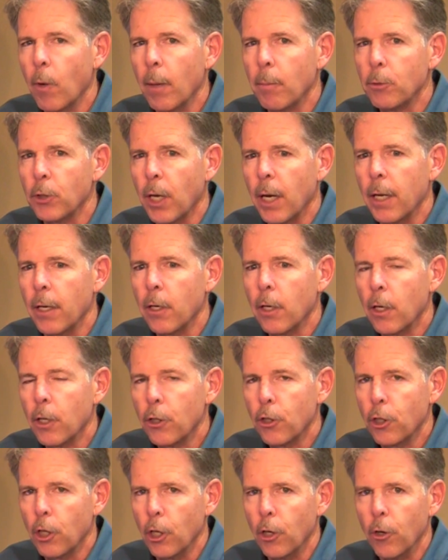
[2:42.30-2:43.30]
website
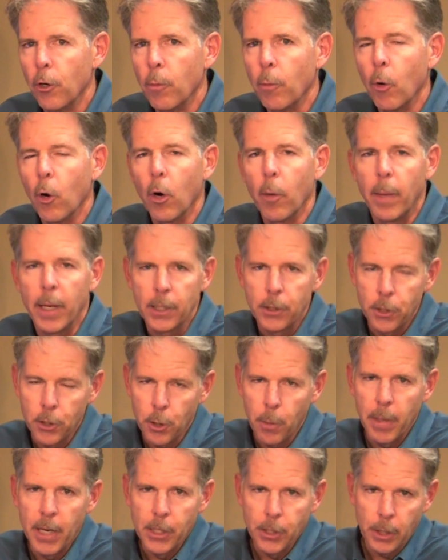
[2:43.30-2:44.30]
to learn more about this
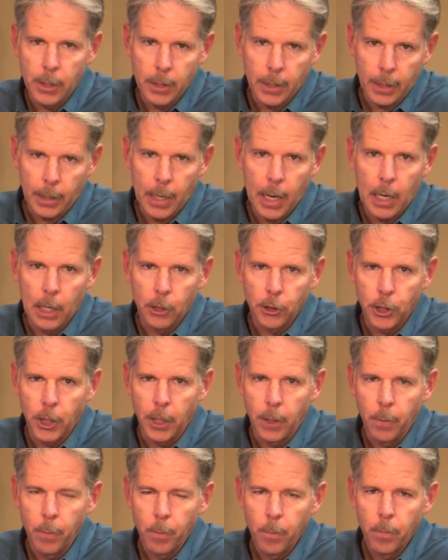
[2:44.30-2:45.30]
amazing technology.
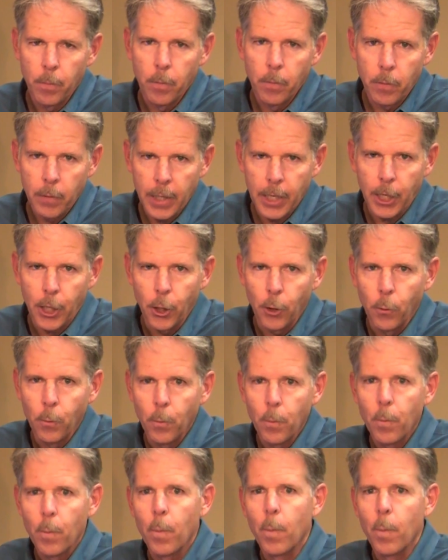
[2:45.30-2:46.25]
Thank you.